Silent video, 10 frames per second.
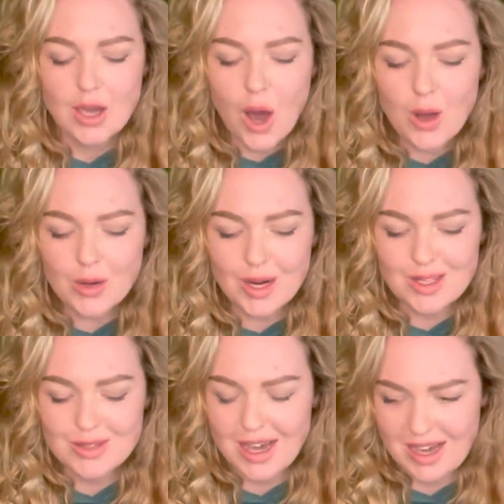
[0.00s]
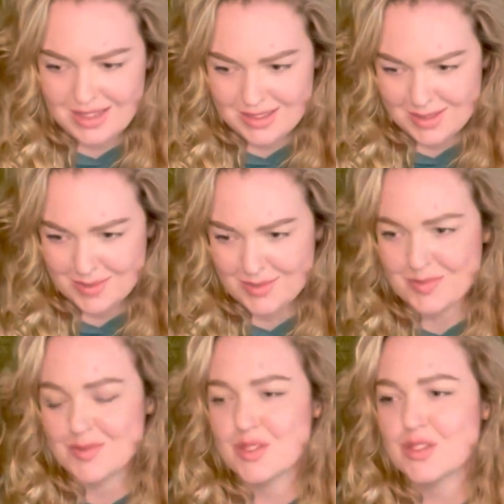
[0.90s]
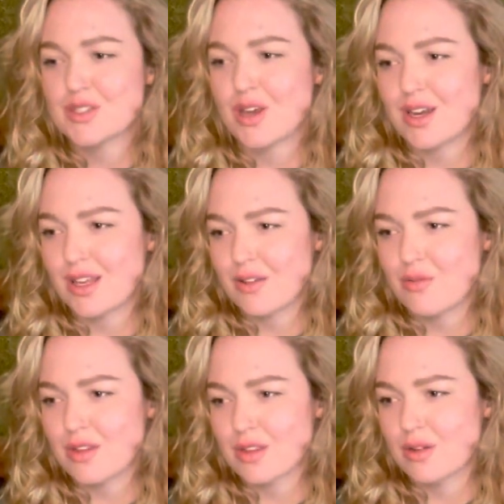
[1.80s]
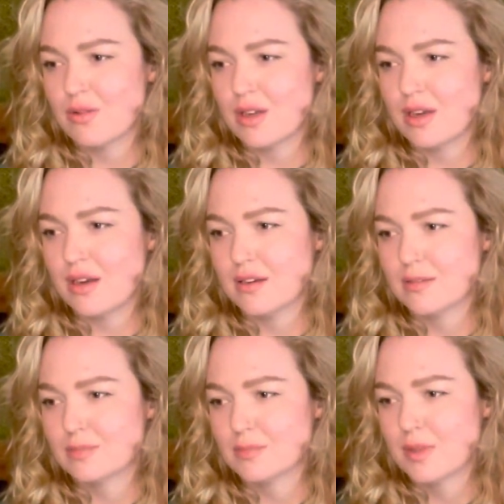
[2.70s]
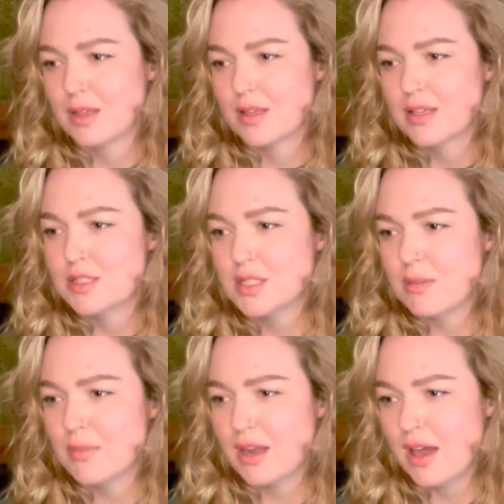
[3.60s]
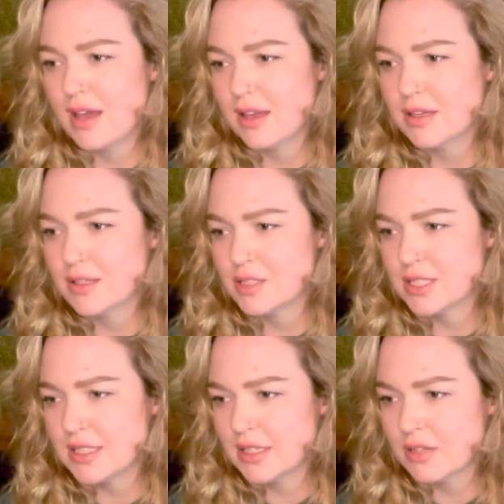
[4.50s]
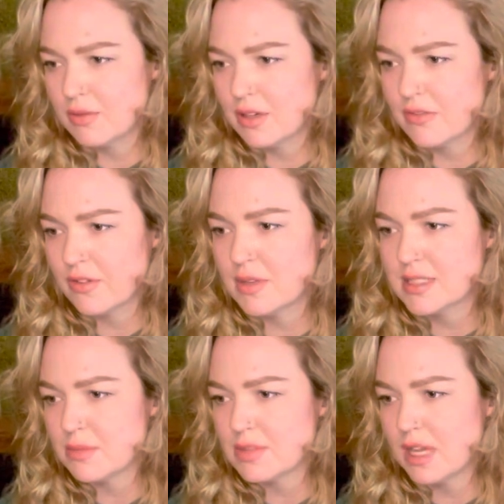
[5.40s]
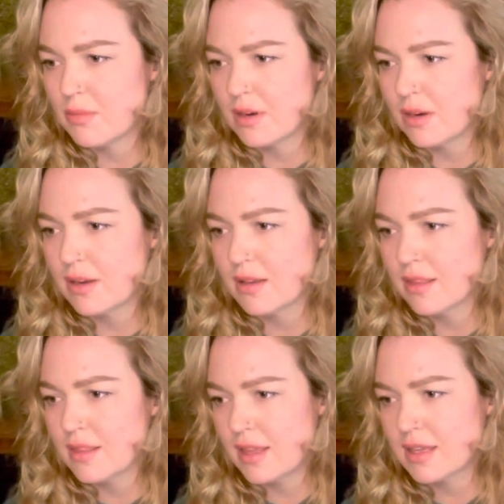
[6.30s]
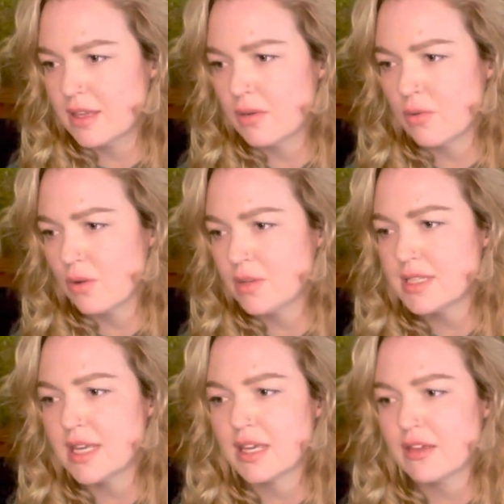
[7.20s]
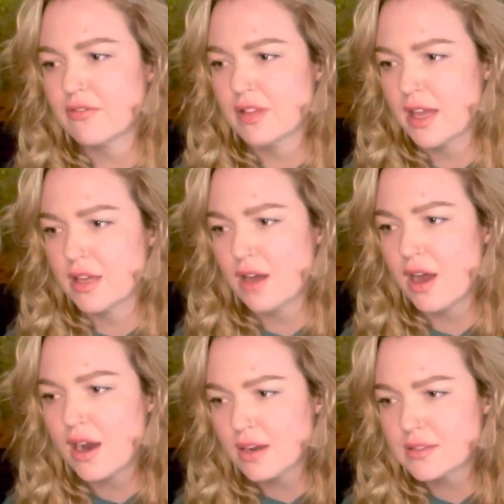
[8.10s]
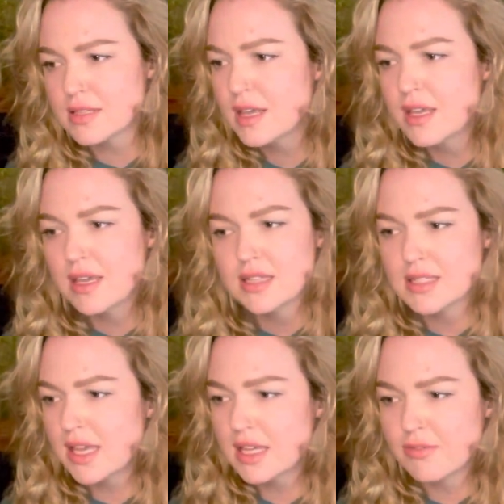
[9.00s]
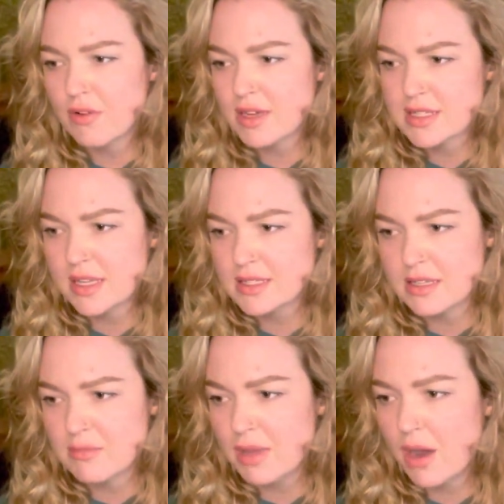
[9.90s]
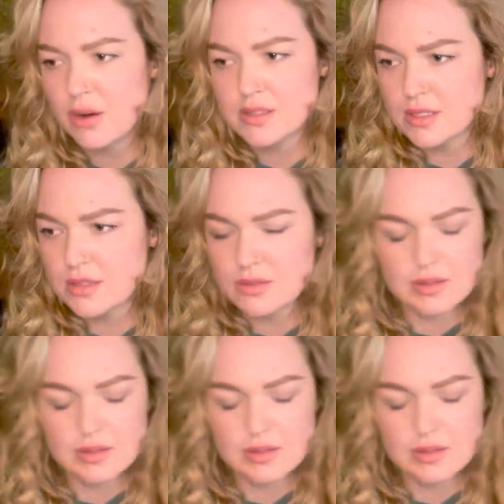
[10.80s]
All right, you guys, starting with career. Gemini energy, career for mid-September. Thank you. We're only taking flying cards. Take it if it resonates and empowers you.